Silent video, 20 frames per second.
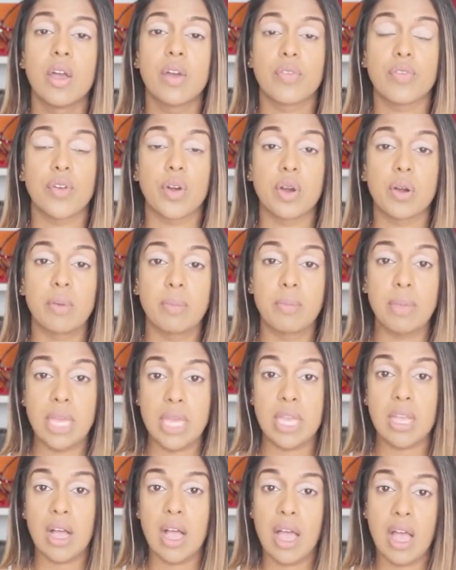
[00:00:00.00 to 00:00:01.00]
For
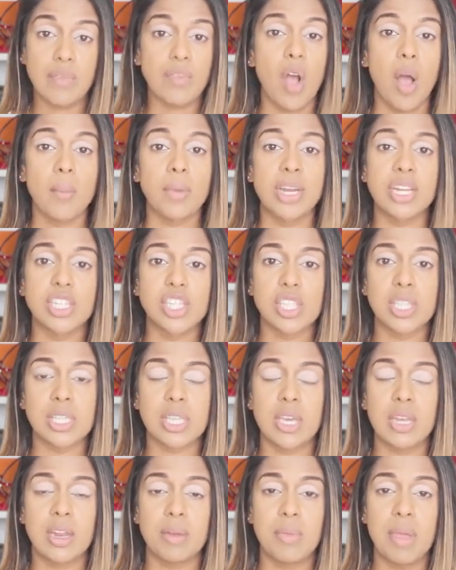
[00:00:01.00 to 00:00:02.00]
me, I have combination
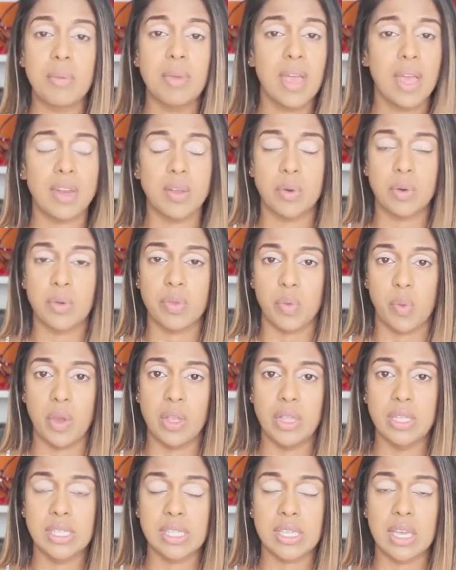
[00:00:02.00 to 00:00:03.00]
skin, and maybe anyone with
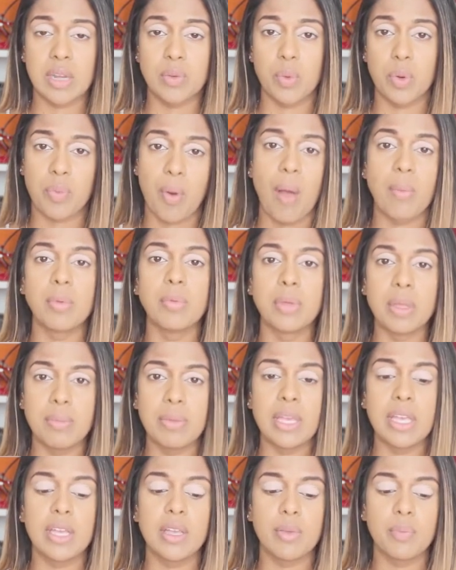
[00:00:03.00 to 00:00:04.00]
oily skin would probably
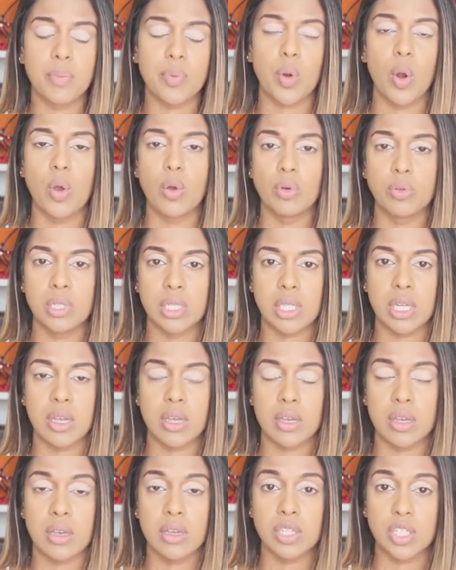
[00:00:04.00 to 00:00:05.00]
be prone
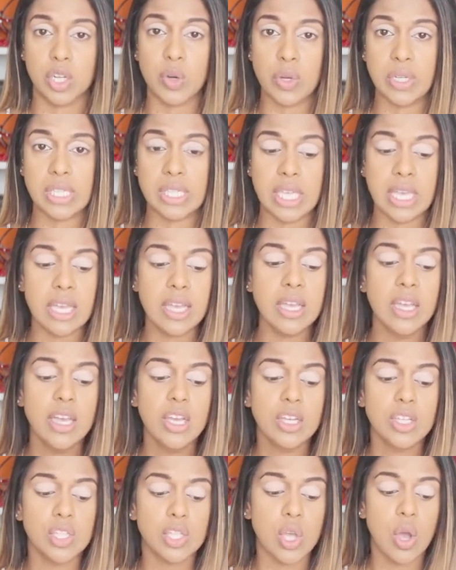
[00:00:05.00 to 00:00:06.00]
to creasing.
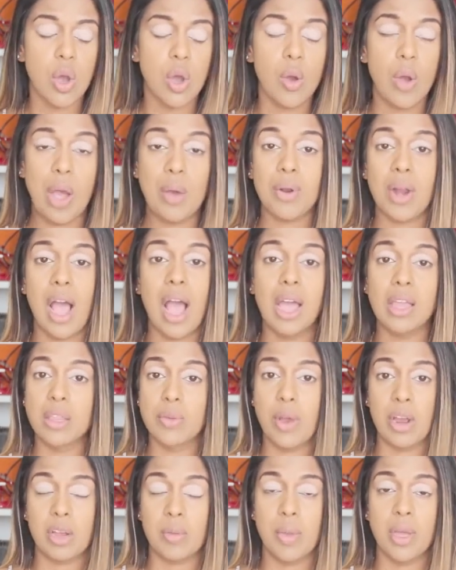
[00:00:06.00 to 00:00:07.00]
So I would highly
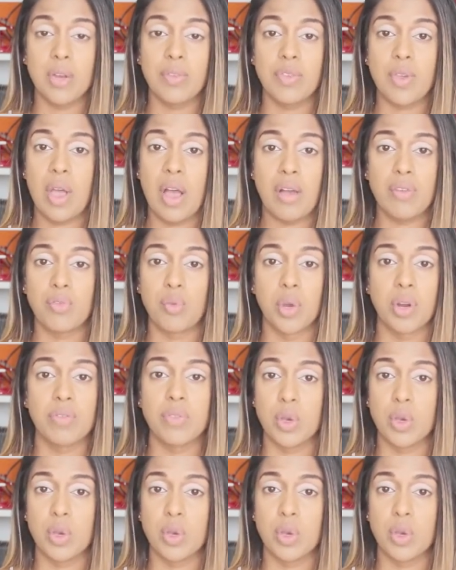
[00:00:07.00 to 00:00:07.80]
recommend, if you have one of